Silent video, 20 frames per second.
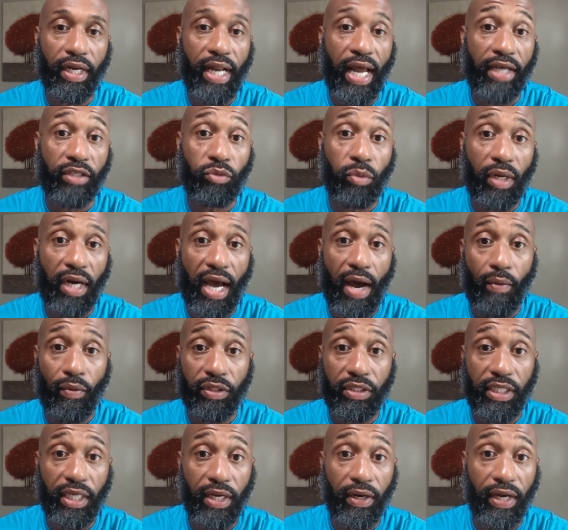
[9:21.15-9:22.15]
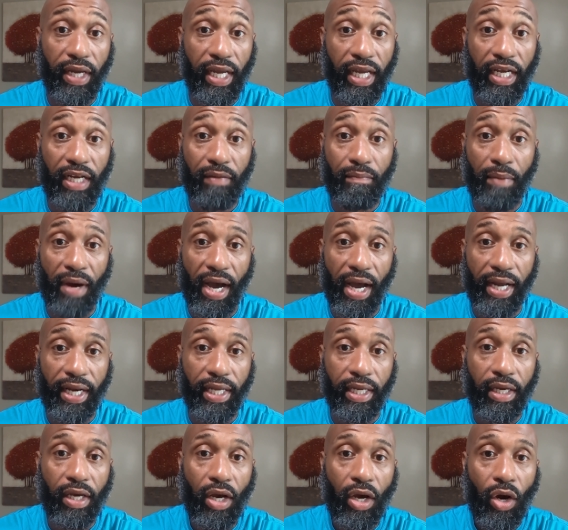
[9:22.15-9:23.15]
That's what I would tell
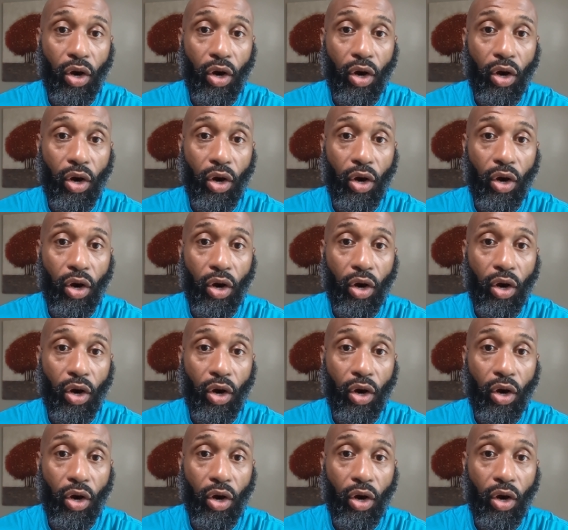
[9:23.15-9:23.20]
anybody